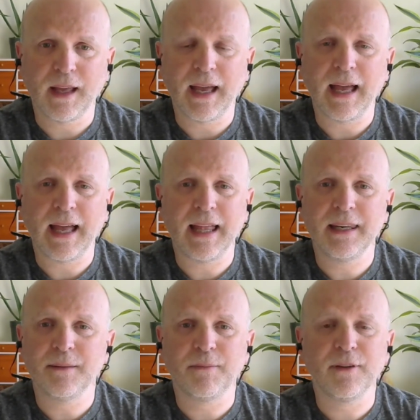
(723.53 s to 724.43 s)

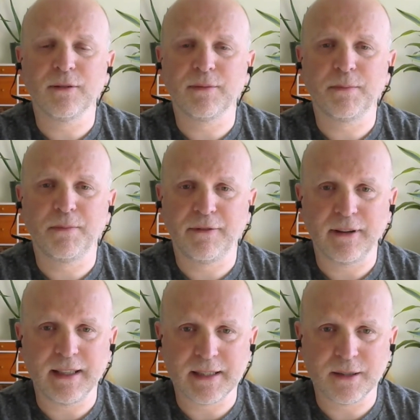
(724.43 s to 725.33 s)
And feel
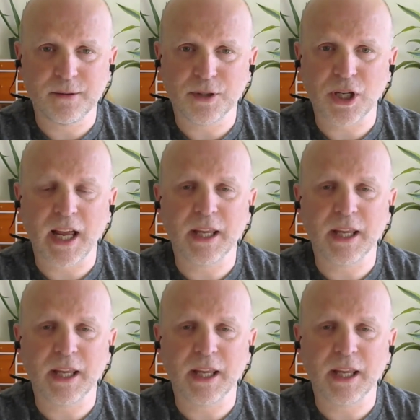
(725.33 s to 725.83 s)
free to share